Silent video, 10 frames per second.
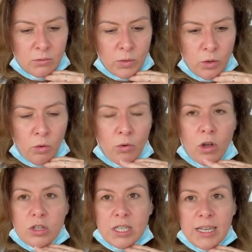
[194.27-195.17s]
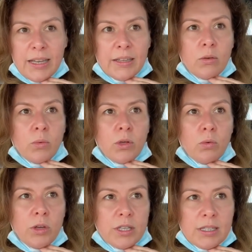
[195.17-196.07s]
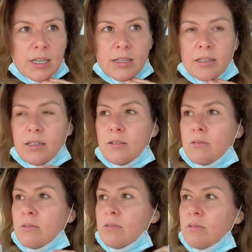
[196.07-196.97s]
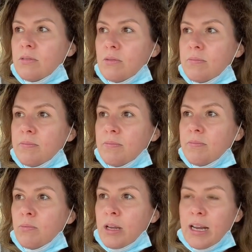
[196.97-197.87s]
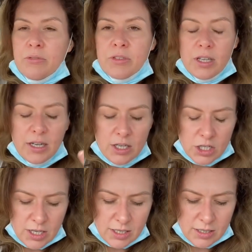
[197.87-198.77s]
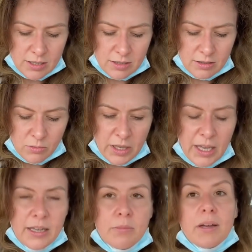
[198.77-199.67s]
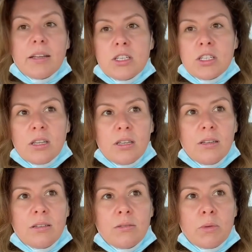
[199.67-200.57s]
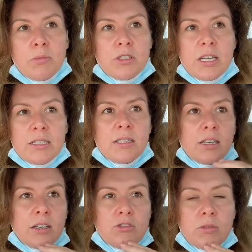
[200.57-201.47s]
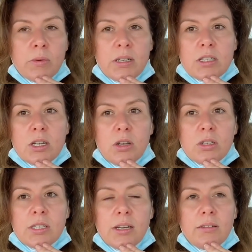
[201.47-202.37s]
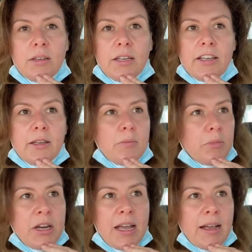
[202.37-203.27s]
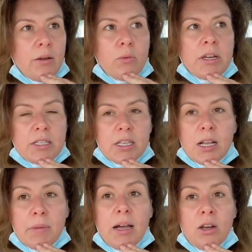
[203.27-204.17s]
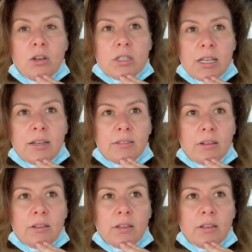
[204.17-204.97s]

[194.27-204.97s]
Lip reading: we all got together, we all worked together, we clapped for the NHS, we cared about each other, we protected the country, went into lockdown. But now we need to come out of lockdown.